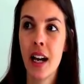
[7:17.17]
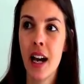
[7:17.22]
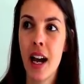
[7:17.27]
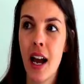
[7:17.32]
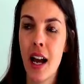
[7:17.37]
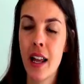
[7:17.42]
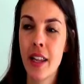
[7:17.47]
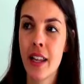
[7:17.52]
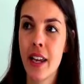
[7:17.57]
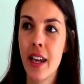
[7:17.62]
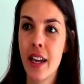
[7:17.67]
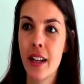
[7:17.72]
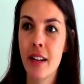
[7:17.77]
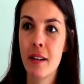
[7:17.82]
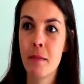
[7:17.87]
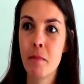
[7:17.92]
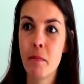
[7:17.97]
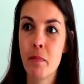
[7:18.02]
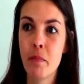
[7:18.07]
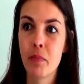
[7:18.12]
And
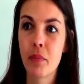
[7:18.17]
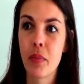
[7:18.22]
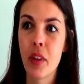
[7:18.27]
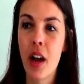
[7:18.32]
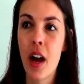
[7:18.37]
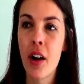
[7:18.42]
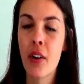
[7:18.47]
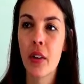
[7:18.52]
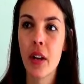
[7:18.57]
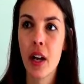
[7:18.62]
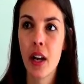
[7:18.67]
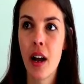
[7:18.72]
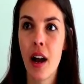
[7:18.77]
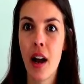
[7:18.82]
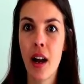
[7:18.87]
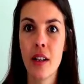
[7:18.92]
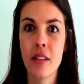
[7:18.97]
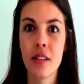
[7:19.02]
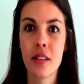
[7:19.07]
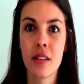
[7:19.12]
then I
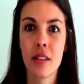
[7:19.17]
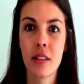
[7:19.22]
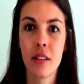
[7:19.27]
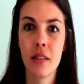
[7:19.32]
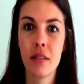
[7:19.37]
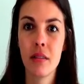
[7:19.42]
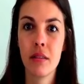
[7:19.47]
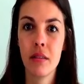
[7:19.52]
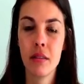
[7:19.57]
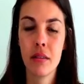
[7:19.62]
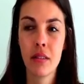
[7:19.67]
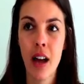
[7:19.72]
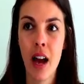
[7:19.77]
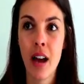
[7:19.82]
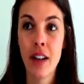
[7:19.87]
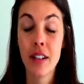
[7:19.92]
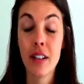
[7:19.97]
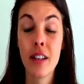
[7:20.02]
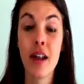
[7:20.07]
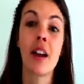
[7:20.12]
realized
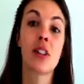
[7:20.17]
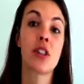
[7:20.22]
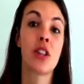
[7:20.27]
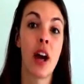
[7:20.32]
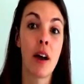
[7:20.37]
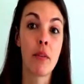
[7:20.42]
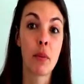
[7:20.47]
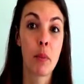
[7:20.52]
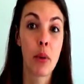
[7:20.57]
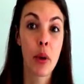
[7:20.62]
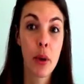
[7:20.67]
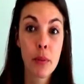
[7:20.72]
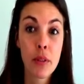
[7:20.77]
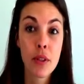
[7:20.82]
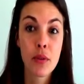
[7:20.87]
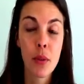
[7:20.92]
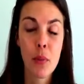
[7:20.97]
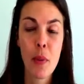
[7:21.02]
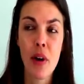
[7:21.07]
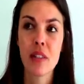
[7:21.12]
I didn't actually have a
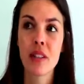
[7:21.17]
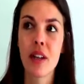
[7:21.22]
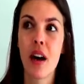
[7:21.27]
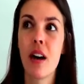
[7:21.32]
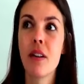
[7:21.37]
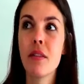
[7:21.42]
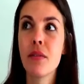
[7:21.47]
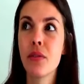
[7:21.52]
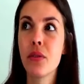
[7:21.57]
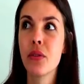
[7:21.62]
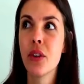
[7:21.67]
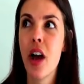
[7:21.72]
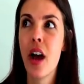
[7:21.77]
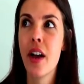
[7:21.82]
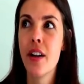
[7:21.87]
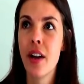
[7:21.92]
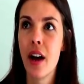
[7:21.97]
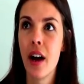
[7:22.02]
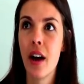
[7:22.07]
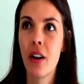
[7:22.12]
purpose for myself,
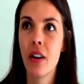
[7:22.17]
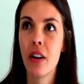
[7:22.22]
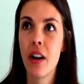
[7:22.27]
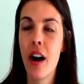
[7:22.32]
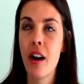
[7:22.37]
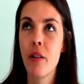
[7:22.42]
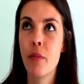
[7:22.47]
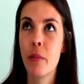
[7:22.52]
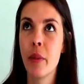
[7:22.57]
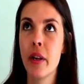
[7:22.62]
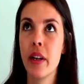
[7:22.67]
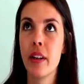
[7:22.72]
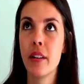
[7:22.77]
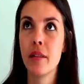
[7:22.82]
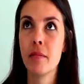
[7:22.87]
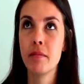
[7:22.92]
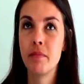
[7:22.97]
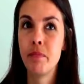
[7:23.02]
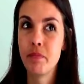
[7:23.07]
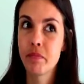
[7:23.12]
and now I've
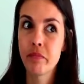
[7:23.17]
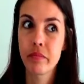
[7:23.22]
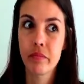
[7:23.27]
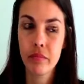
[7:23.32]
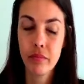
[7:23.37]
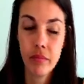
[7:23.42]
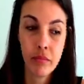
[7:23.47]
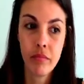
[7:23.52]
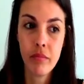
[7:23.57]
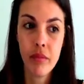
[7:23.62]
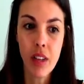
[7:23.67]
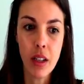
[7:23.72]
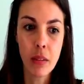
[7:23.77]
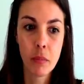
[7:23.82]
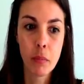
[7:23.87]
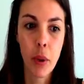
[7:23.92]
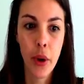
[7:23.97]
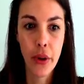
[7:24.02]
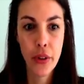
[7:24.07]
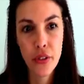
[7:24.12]
been
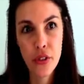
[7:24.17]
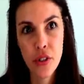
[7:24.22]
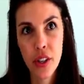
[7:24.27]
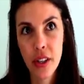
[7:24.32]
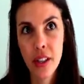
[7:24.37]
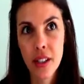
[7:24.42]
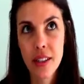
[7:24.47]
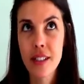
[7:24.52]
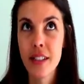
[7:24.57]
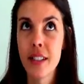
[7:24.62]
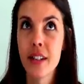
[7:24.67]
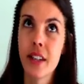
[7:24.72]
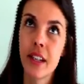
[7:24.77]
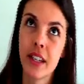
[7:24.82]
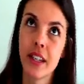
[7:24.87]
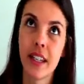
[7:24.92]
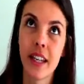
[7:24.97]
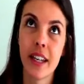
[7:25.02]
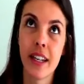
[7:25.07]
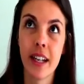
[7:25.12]
pondering it and
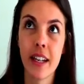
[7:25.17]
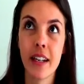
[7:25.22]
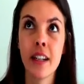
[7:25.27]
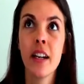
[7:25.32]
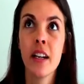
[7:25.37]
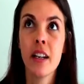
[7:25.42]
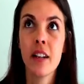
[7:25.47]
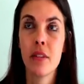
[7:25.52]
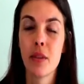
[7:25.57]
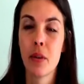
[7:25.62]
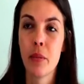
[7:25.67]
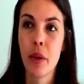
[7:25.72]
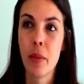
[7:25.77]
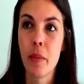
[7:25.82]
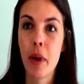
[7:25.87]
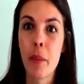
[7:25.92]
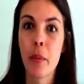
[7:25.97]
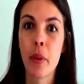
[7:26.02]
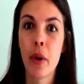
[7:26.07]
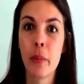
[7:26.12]
thinking, and for me,
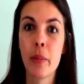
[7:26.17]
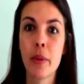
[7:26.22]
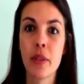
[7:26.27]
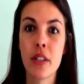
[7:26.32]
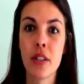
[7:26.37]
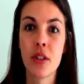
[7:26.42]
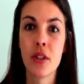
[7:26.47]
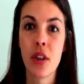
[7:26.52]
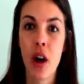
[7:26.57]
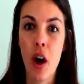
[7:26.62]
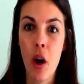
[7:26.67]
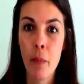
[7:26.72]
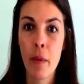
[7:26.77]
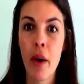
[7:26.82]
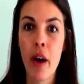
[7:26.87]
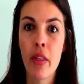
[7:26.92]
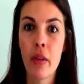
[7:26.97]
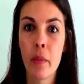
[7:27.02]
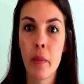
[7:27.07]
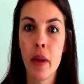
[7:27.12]
my purpose is to help
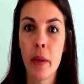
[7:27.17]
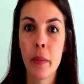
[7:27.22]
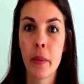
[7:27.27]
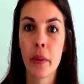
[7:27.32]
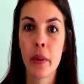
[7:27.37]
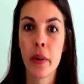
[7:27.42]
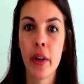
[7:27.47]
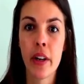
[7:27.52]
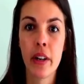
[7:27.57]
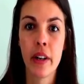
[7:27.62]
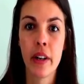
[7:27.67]
other people